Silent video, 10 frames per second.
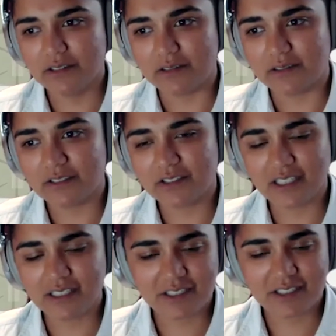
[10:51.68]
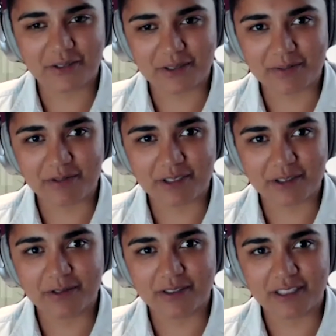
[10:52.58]
Cool. So it sounds like you're doing some really
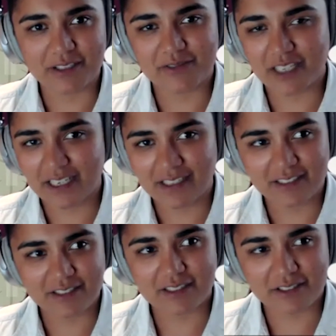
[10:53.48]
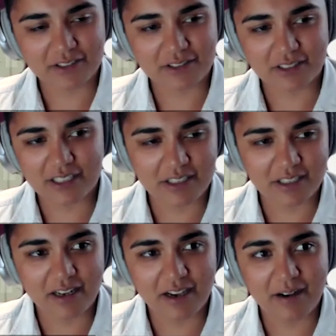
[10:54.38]
cool things you've taken into
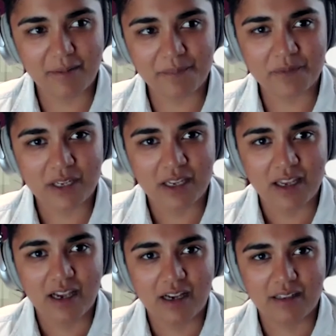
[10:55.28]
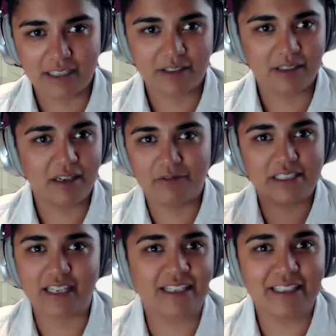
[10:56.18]
consideration, like
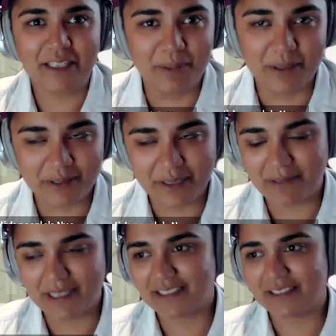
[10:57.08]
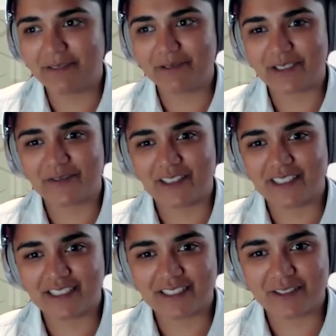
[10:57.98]
recycling a building basically, which is
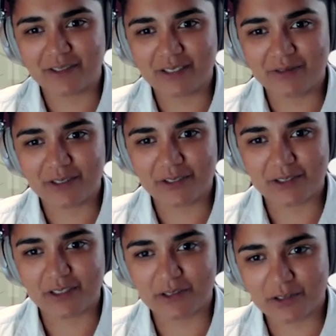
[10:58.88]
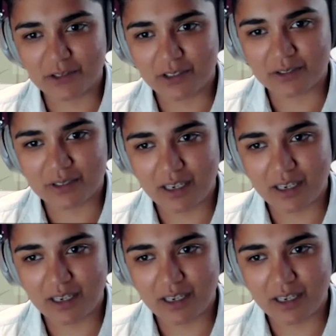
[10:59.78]
fantastic, really reducing those costs